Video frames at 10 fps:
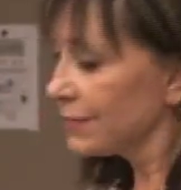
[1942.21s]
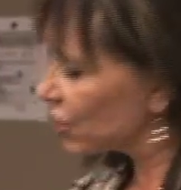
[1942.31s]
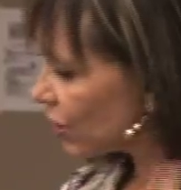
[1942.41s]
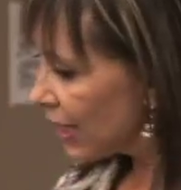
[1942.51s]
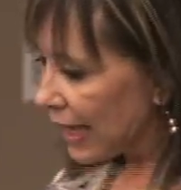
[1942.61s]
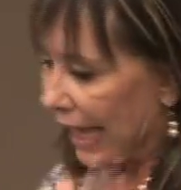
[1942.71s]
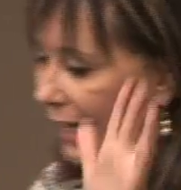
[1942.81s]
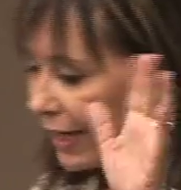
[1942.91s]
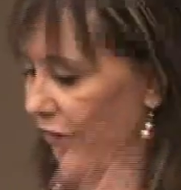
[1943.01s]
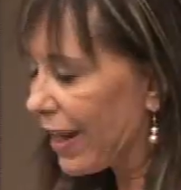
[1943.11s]
So
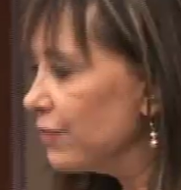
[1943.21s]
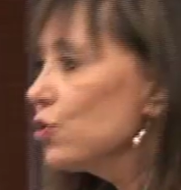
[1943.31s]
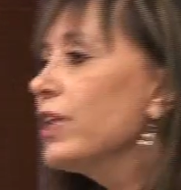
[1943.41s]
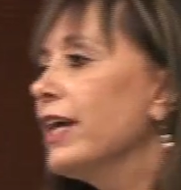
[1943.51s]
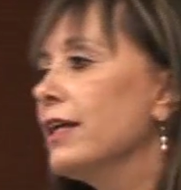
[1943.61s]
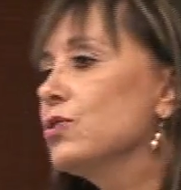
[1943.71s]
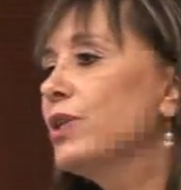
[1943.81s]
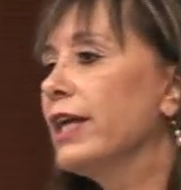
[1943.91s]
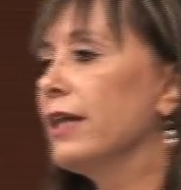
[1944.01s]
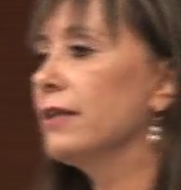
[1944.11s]
I arrive to the,
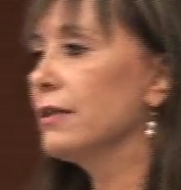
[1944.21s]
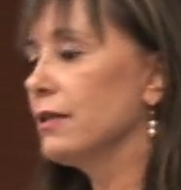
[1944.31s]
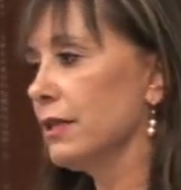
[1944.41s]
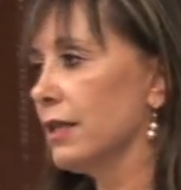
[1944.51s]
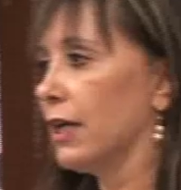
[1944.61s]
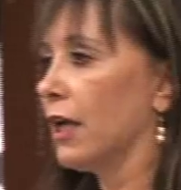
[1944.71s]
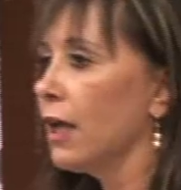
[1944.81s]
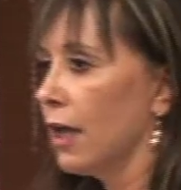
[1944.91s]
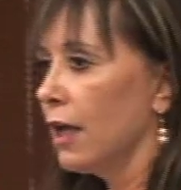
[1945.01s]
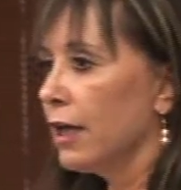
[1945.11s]
to the uh,
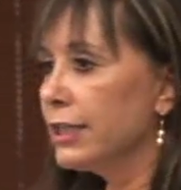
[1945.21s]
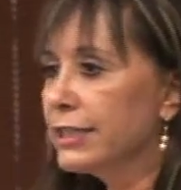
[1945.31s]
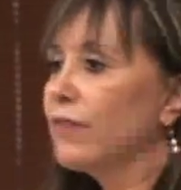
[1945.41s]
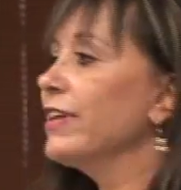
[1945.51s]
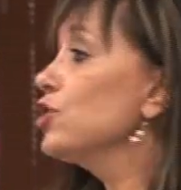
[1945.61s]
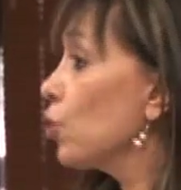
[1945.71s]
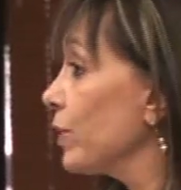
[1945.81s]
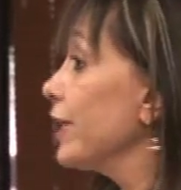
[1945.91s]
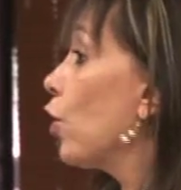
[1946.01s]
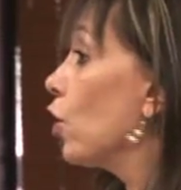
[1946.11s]
intervention
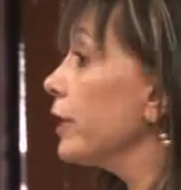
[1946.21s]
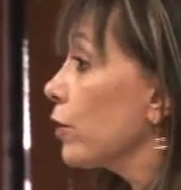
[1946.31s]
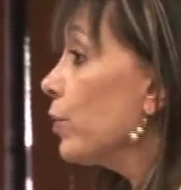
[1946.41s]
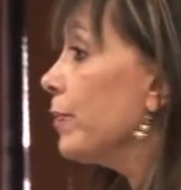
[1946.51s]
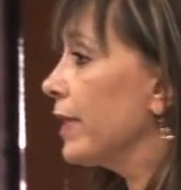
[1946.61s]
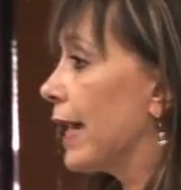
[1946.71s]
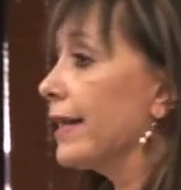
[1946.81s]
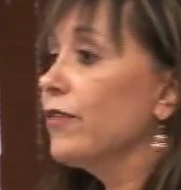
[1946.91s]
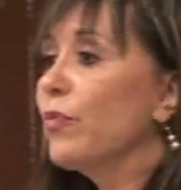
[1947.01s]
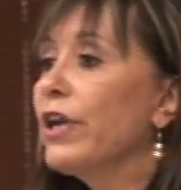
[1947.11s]
with the older women
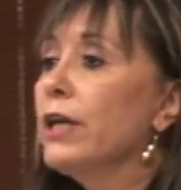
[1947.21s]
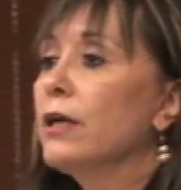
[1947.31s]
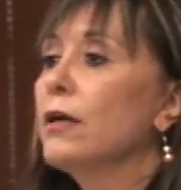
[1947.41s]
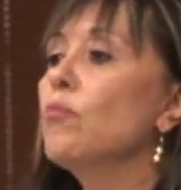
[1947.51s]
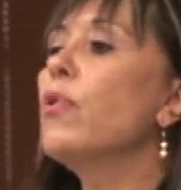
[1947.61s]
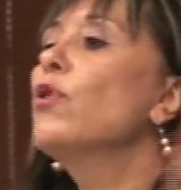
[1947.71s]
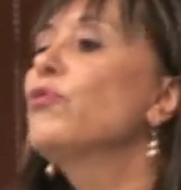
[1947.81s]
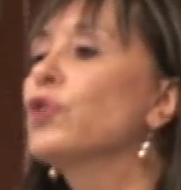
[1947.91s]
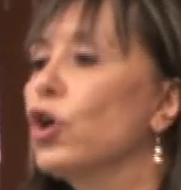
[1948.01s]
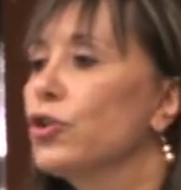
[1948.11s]
and I bring
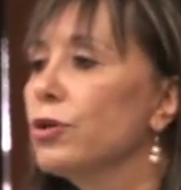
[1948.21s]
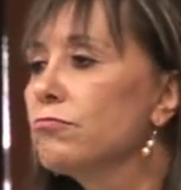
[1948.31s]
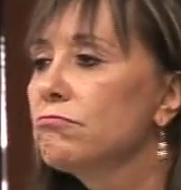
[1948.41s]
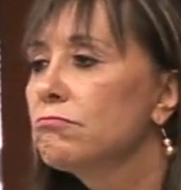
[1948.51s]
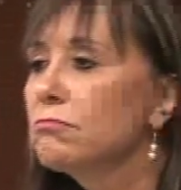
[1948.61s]
both condom,